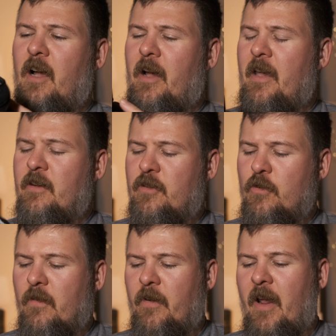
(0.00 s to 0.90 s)
had two
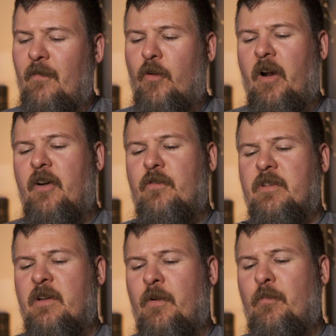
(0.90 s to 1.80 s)
different
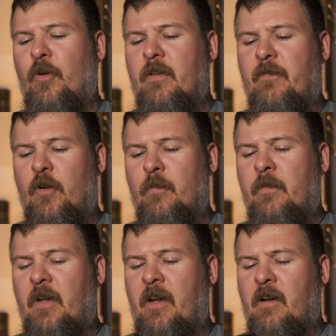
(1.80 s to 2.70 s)
F100s at one point, film
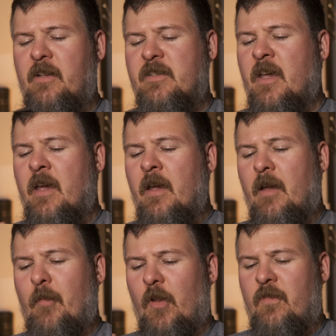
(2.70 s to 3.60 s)
Nikons,
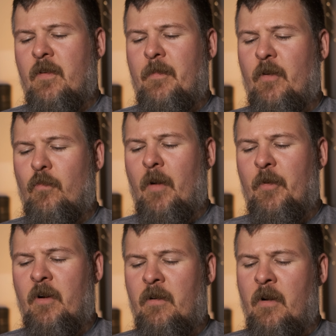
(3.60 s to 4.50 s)
and both of them the
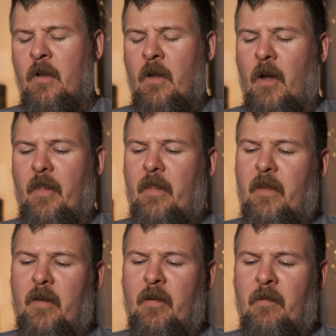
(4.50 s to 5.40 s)
rubber on
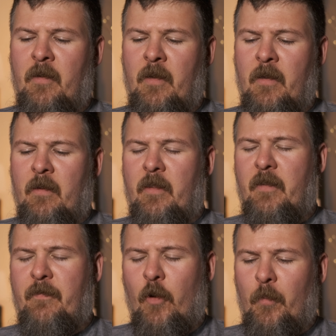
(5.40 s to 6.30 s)
the
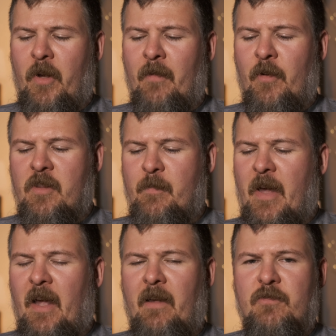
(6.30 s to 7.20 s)
film cover on the
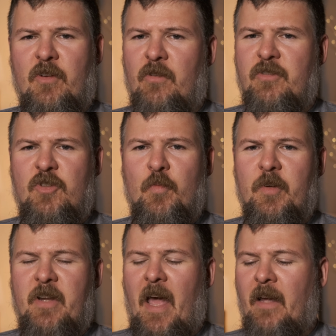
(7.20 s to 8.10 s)
back was all super
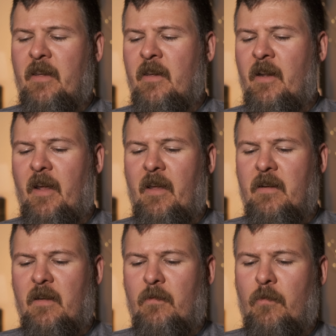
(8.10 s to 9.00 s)
tacky, and I had
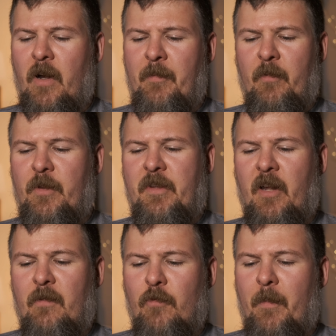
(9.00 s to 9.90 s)
to wipe it with a
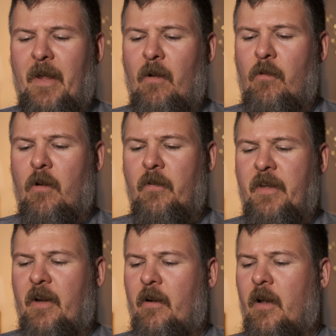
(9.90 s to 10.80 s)
ton of rubbing alcohol to
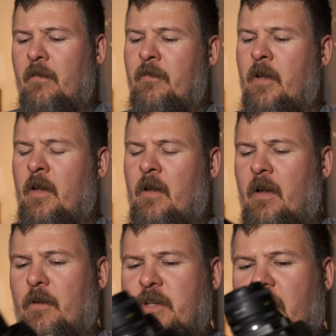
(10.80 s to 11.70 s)
get it off.
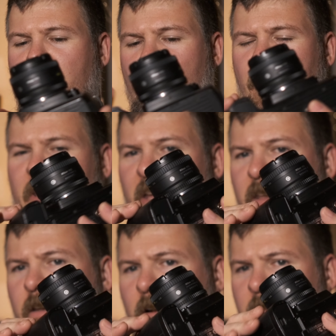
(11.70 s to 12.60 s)
I was kind of doing that
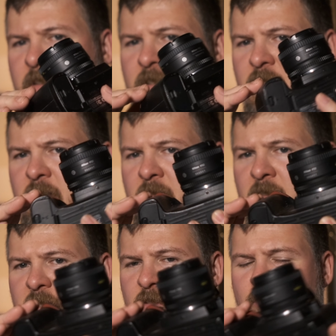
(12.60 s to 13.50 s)
here. This
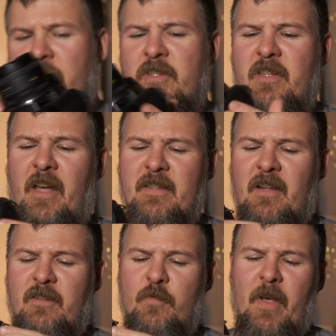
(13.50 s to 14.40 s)
side's
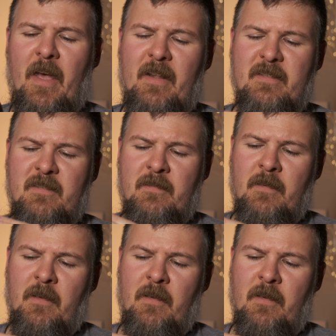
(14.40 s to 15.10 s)
not too bad. It's